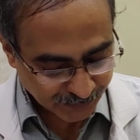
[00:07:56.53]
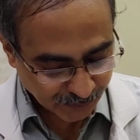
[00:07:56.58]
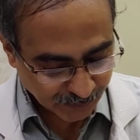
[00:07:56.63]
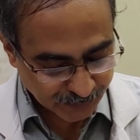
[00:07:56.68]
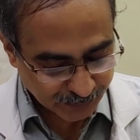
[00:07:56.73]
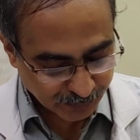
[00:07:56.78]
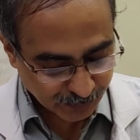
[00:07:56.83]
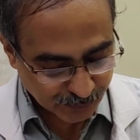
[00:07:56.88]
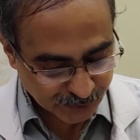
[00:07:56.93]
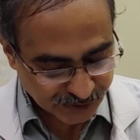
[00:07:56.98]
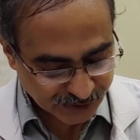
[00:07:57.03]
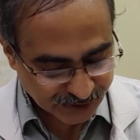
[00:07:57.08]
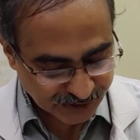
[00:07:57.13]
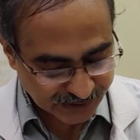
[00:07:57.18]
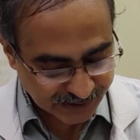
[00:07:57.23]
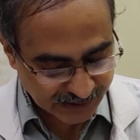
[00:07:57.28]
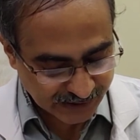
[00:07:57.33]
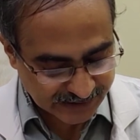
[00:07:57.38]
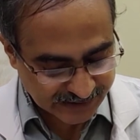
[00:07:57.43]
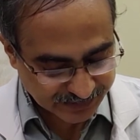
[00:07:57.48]
on
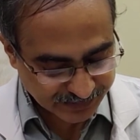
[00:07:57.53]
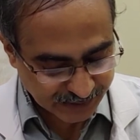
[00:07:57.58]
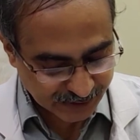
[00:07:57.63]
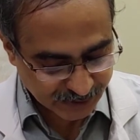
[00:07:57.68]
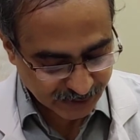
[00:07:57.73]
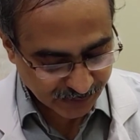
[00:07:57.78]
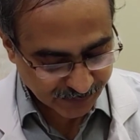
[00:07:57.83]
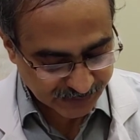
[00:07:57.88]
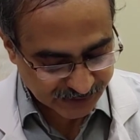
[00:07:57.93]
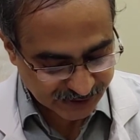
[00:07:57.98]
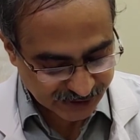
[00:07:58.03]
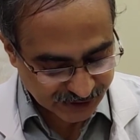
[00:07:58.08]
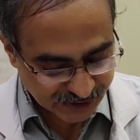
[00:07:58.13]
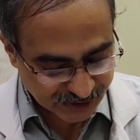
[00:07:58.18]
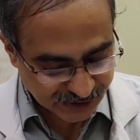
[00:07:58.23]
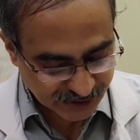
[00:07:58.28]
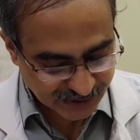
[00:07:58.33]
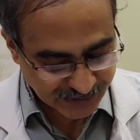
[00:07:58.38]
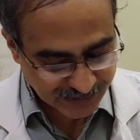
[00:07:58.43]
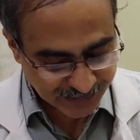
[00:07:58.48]
posterior aspect of
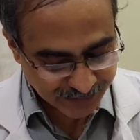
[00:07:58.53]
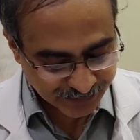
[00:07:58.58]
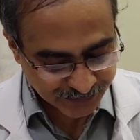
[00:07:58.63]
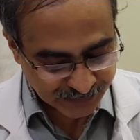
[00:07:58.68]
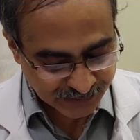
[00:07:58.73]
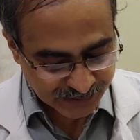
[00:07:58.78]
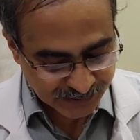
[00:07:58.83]
incision,